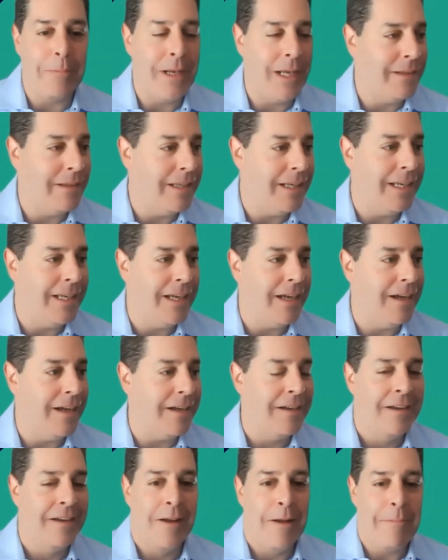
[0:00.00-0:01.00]
being
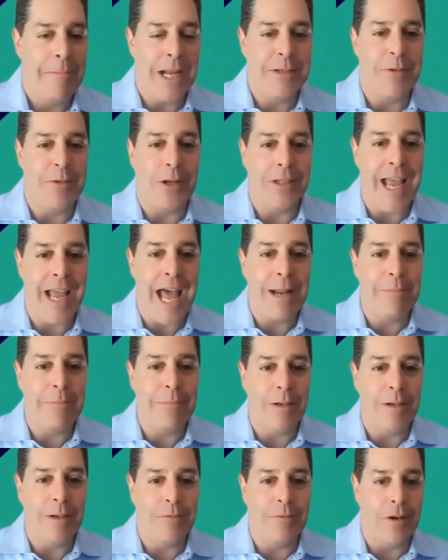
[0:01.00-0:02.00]
the Page Vault
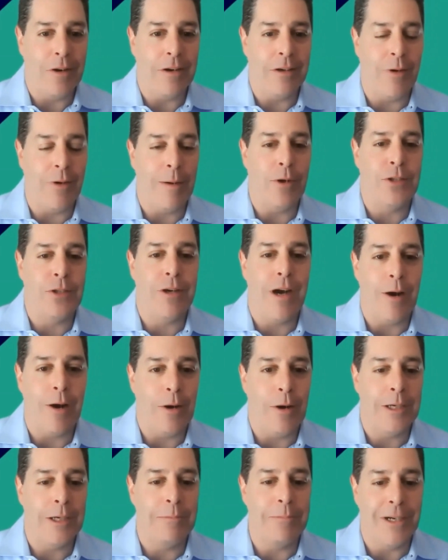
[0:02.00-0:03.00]
admin for Greenberg Traurig.